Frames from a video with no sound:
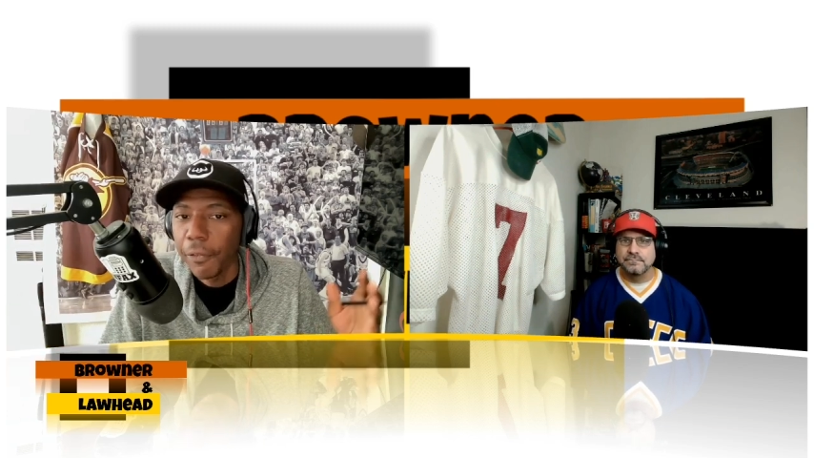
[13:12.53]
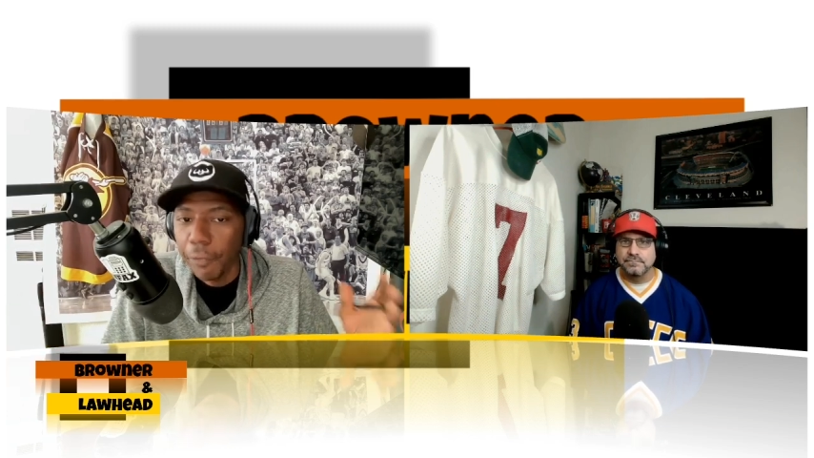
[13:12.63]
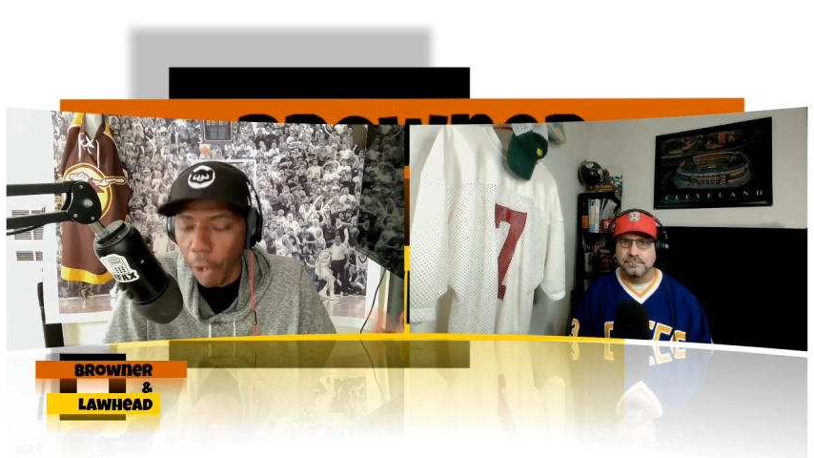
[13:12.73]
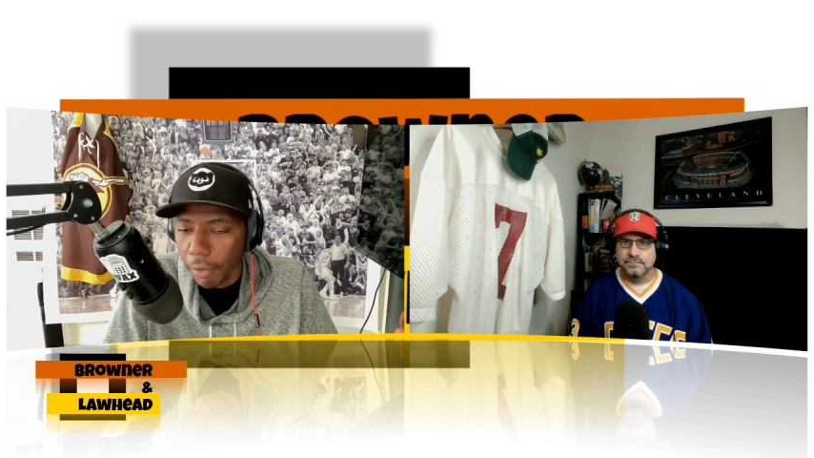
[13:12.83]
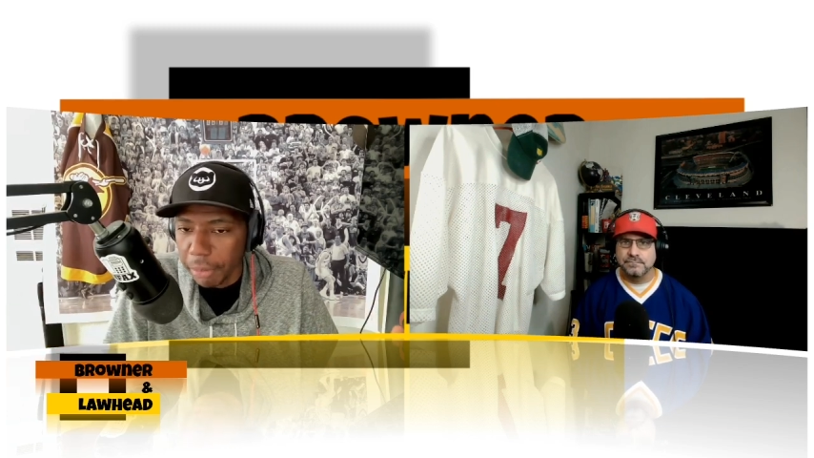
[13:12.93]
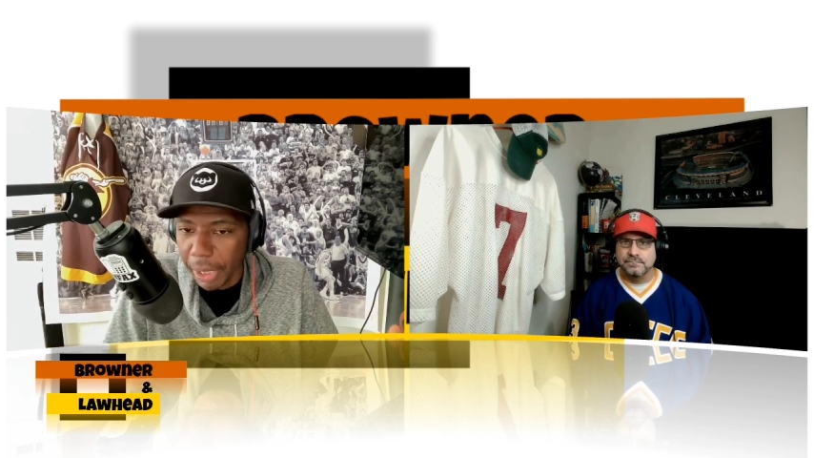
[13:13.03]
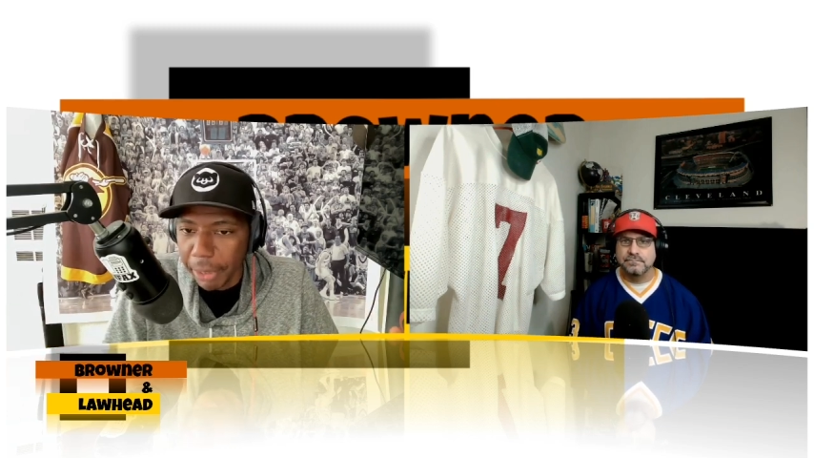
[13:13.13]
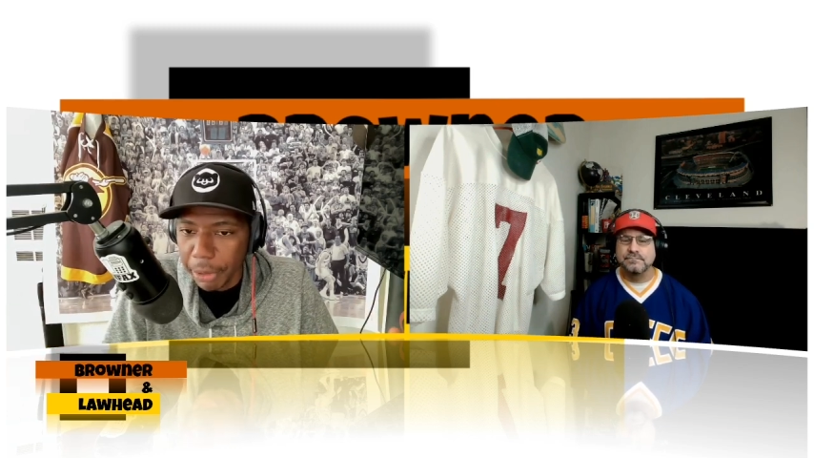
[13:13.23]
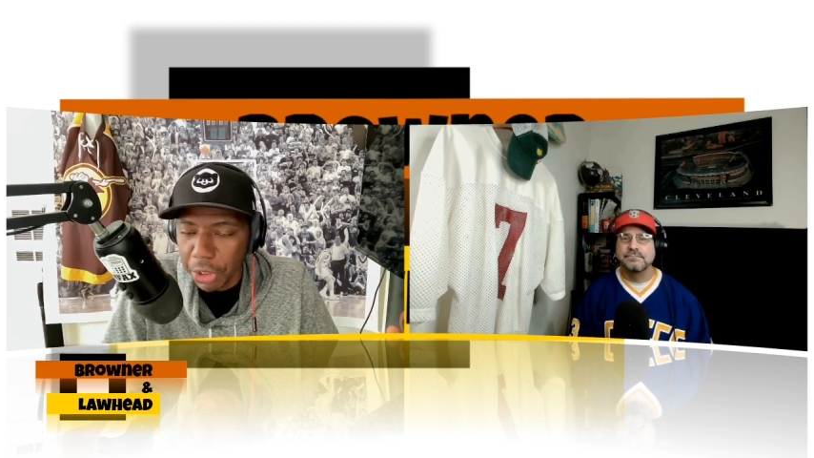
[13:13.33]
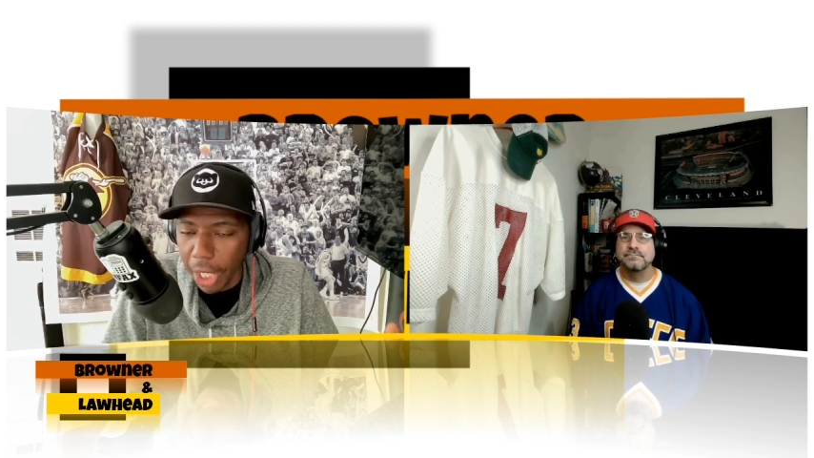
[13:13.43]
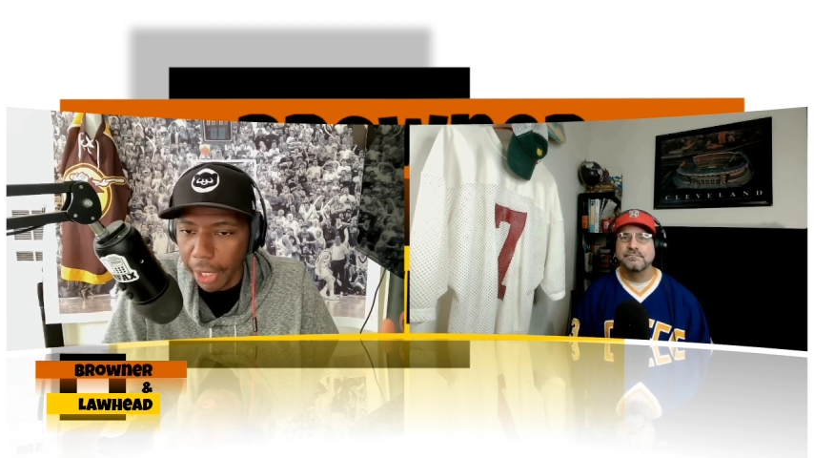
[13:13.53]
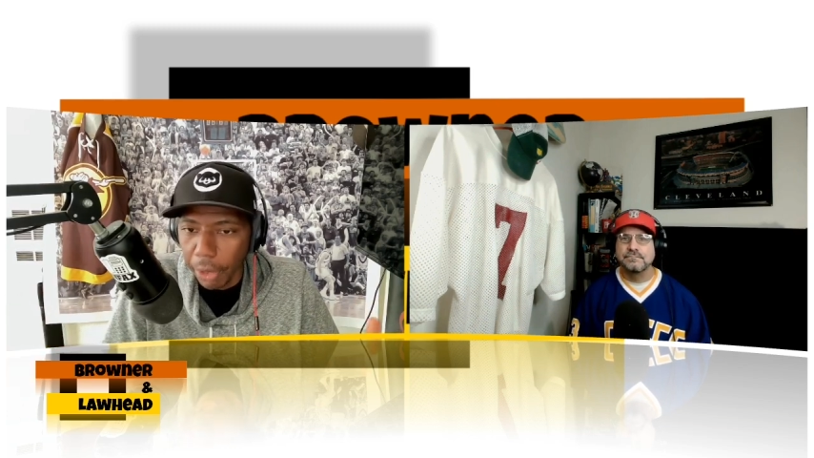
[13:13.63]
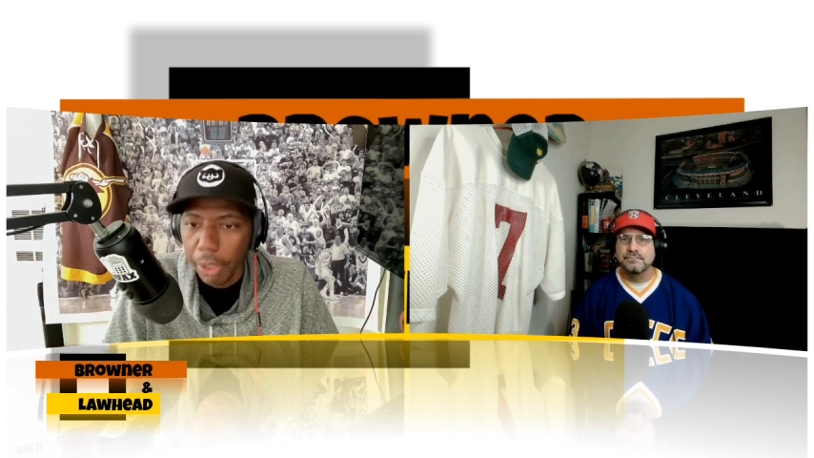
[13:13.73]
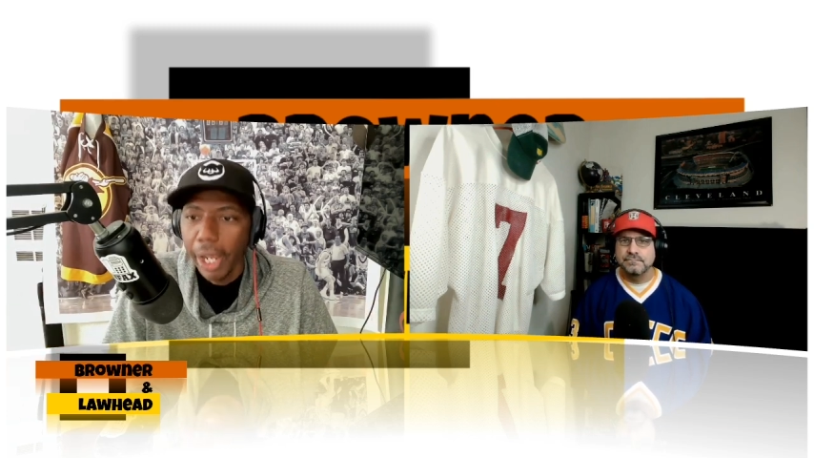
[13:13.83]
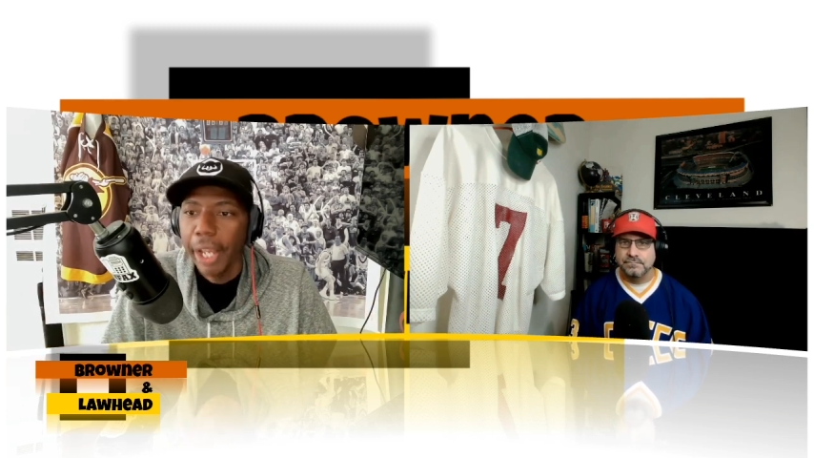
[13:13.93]
It involves Manny
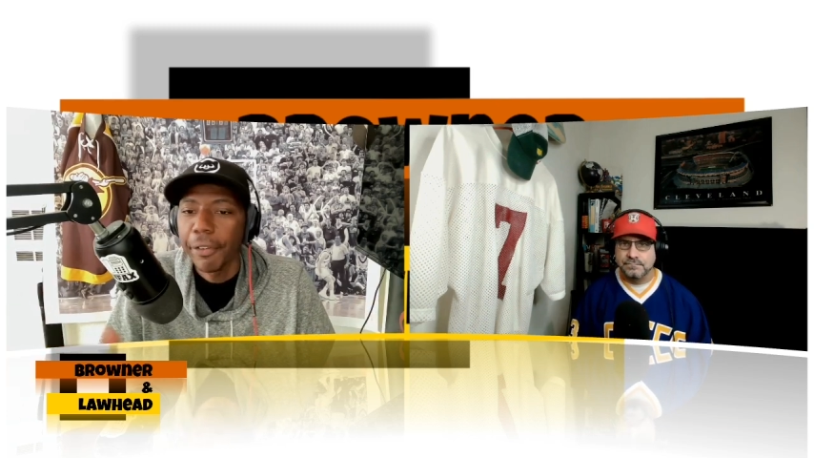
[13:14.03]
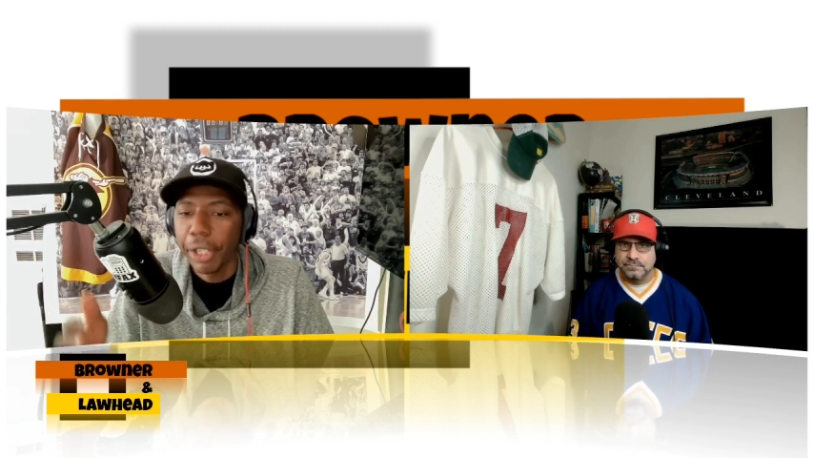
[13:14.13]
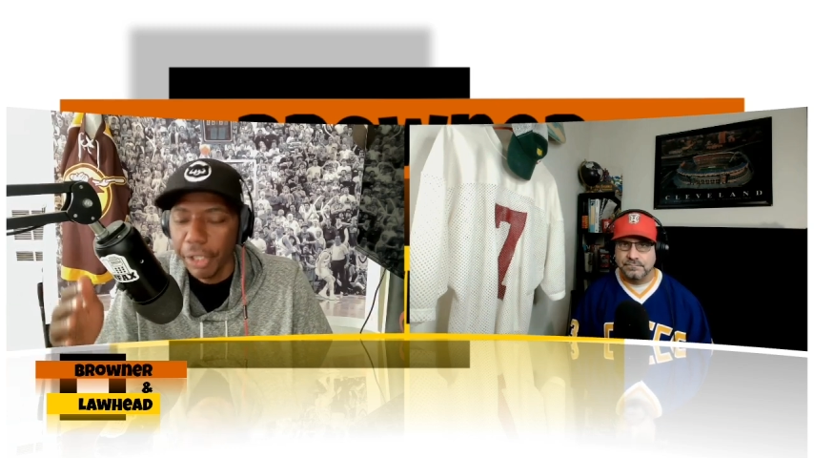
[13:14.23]
Machado.